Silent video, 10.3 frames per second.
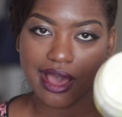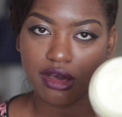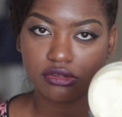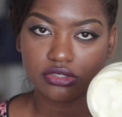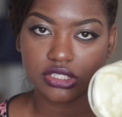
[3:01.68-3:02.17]

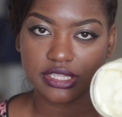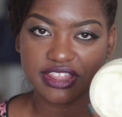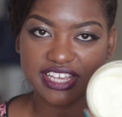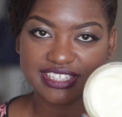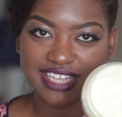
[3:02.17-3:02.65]
outs
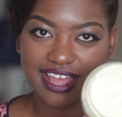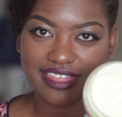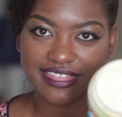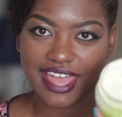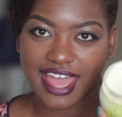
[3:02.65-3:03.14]
and things
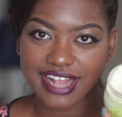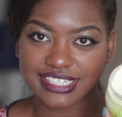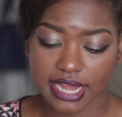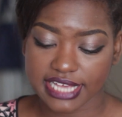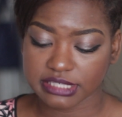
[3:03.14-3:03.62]
like
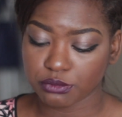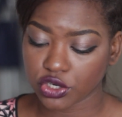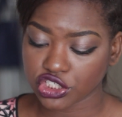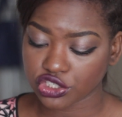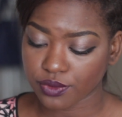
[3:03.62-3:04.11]
that. Nice
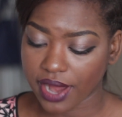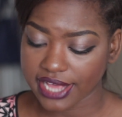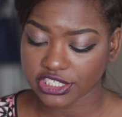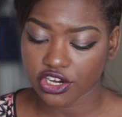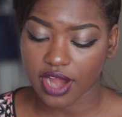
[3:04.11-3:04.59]

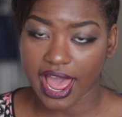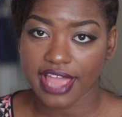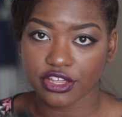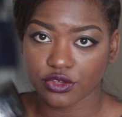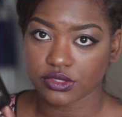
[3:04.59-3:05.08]
moisturizer.
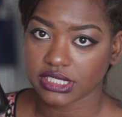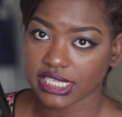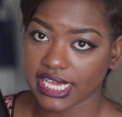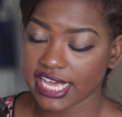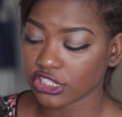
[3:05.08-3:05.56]
I use
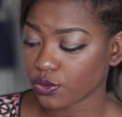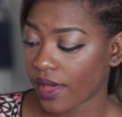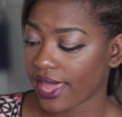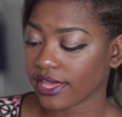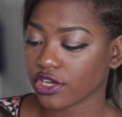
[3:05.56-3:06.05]
the
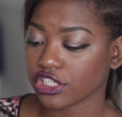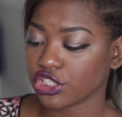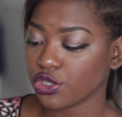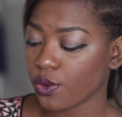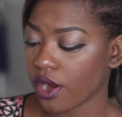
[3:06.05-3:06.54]
Entwine
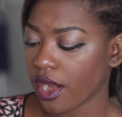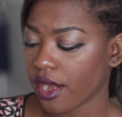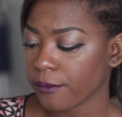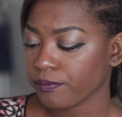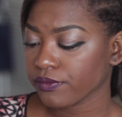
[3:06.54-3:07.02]

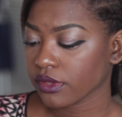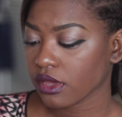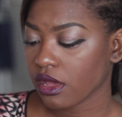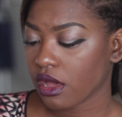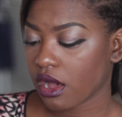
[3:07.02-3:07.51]
Couture
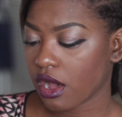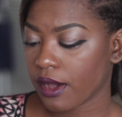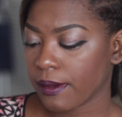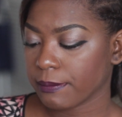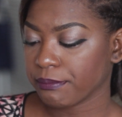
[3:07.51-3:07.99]

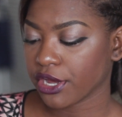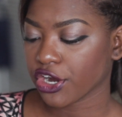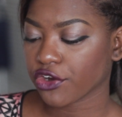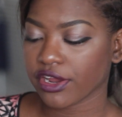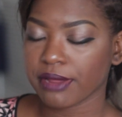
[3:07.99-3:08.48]
um,
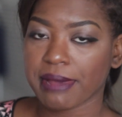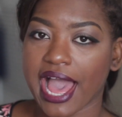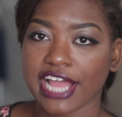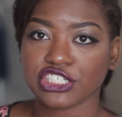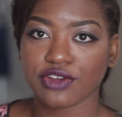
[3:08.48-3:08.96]
Buttercream
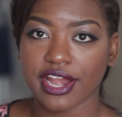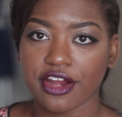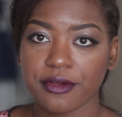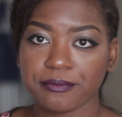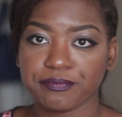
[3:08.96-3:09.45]

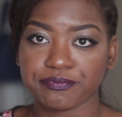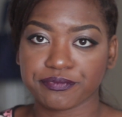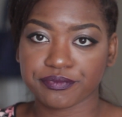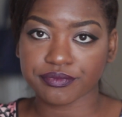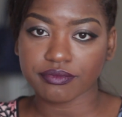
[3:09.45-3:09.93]
Hydrator
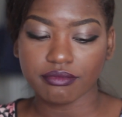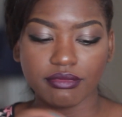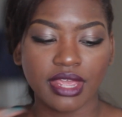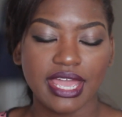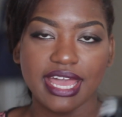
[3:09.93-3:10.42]

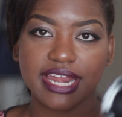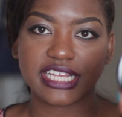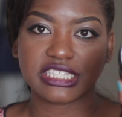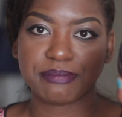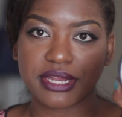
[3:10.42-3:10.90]

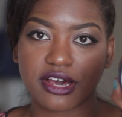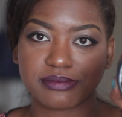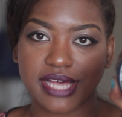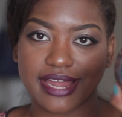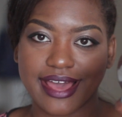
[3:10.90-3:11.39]
and it's been
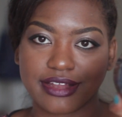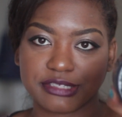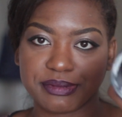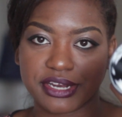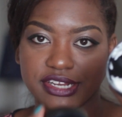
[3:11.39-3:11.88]
upside down
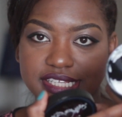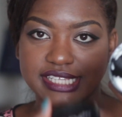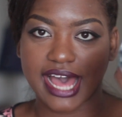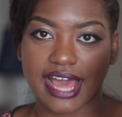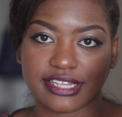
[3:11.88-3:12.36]
it's been on the
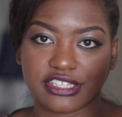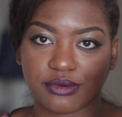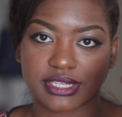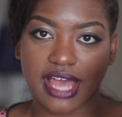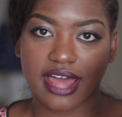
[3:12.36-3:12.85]
side
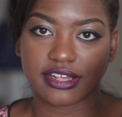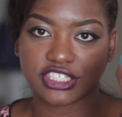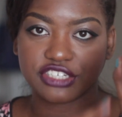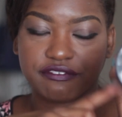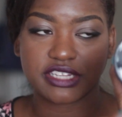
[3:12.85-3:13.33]
so it kind
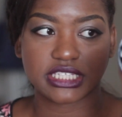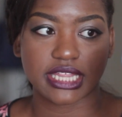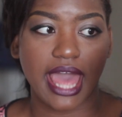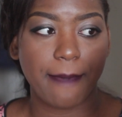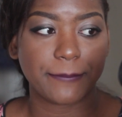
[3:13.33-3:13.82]
of shifted
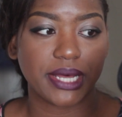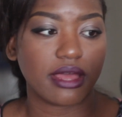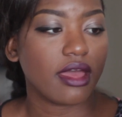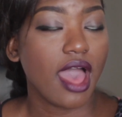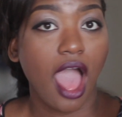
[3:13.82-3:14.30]
to that
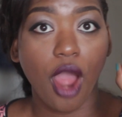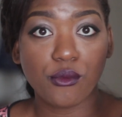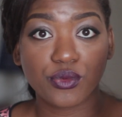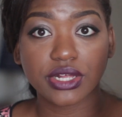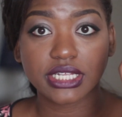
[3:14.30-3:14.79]
but
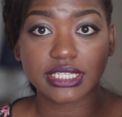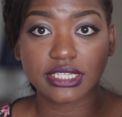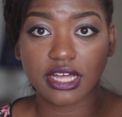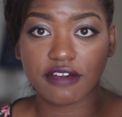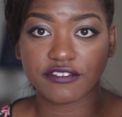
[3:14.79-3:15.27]
I really
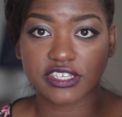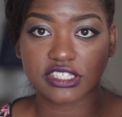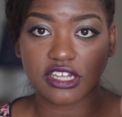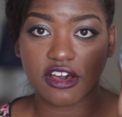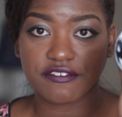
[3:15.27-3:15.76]
love
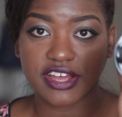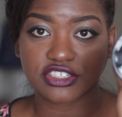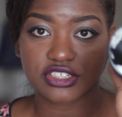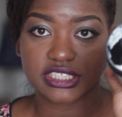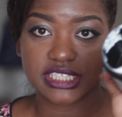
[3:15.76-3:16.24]
this stuff
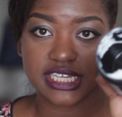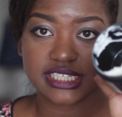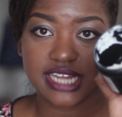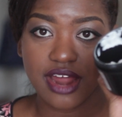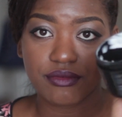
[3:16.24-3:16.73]
as you can see
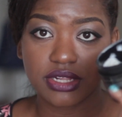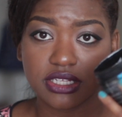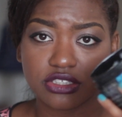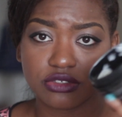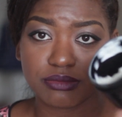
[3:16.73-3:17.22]
it's not
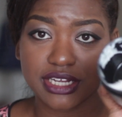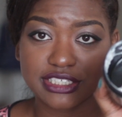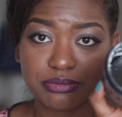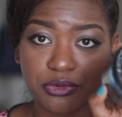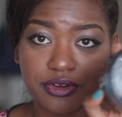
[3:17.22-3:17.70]
really too
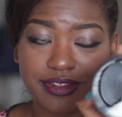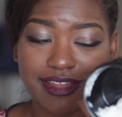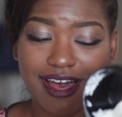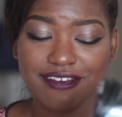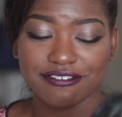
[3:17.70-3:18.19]
much more
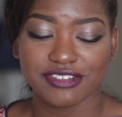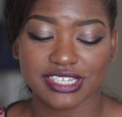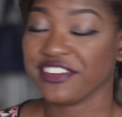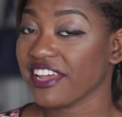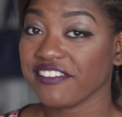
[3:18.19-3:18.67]

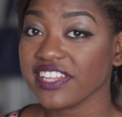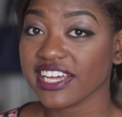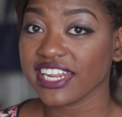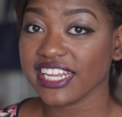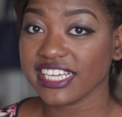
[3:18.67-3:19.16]
left you're
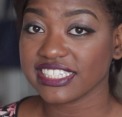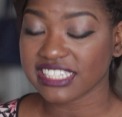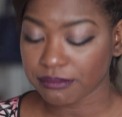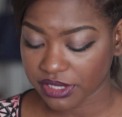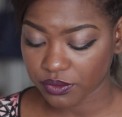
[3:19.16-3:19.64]
definitely gonna need
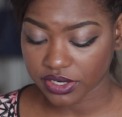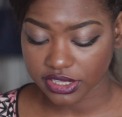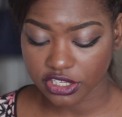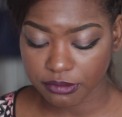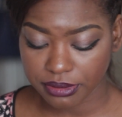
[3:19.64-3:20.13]
something with
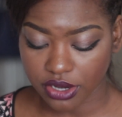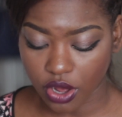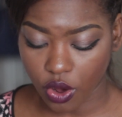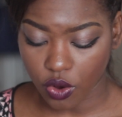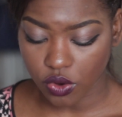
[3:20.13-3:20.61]
a little bit
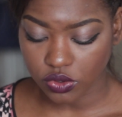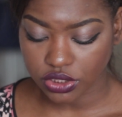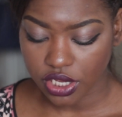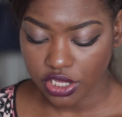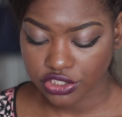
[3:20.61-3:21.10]
of
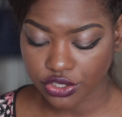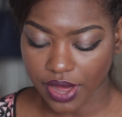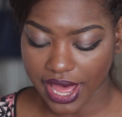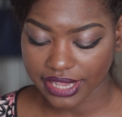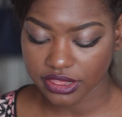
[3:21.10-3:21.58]
hold
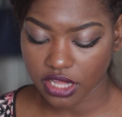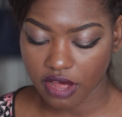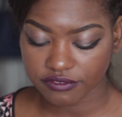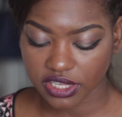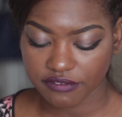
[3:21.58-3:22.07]
so I
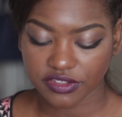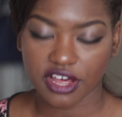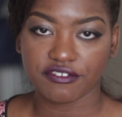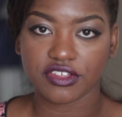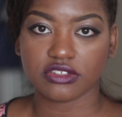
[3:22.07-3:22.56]
love love
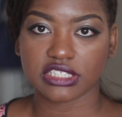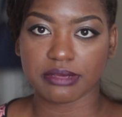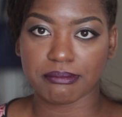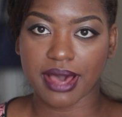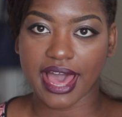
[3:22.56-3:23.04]
love
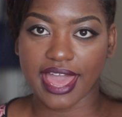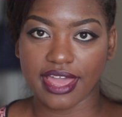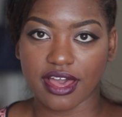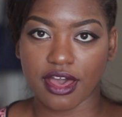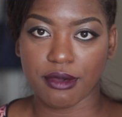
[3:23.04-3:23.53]
using
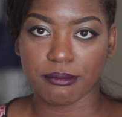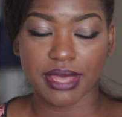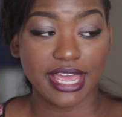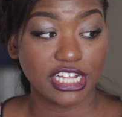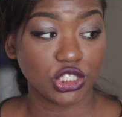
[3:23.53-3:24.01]
my
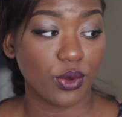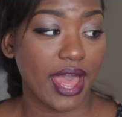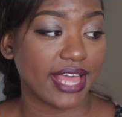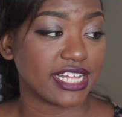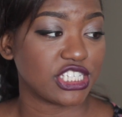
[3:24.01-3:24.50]
um,
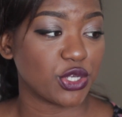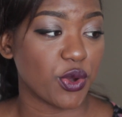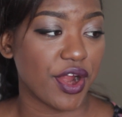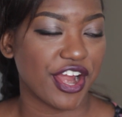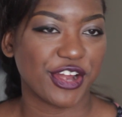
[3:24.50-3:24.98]
Entwine
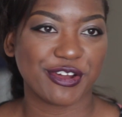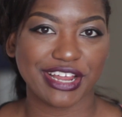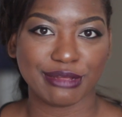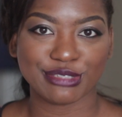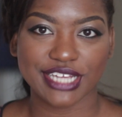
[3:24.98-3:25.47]
Couture
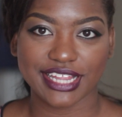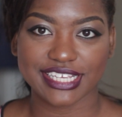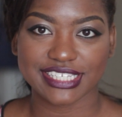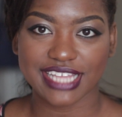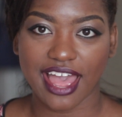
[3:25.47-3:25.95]
cream
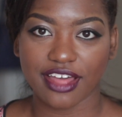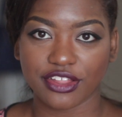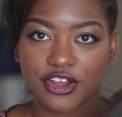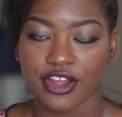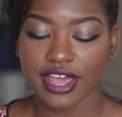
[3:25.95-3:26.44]
jelly
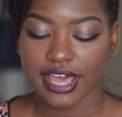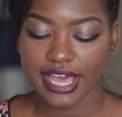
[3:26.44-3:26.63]
styler